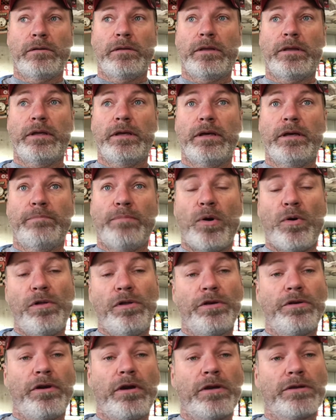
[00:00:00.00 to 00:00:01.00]
the
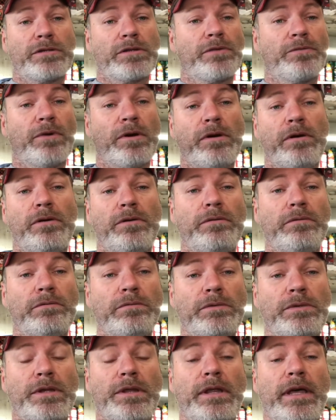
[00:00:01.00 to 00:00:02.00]
pole across the road
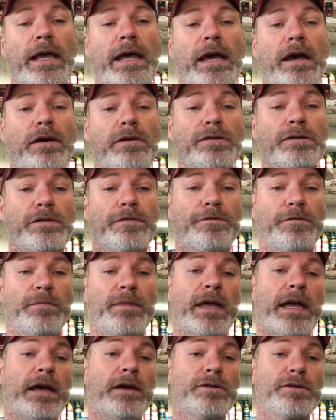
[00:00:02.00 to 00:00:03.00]
to the house and from
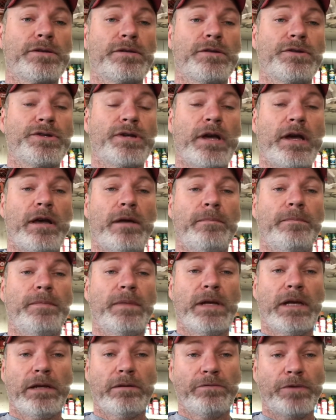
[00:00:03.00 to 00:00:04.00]
the house to the shop
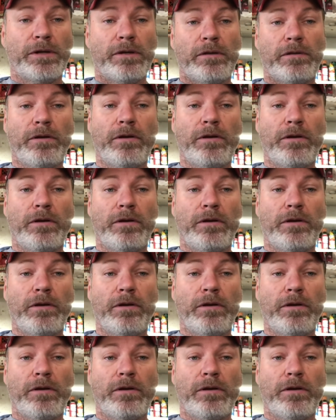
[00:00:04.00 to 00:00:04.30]
to get rid of the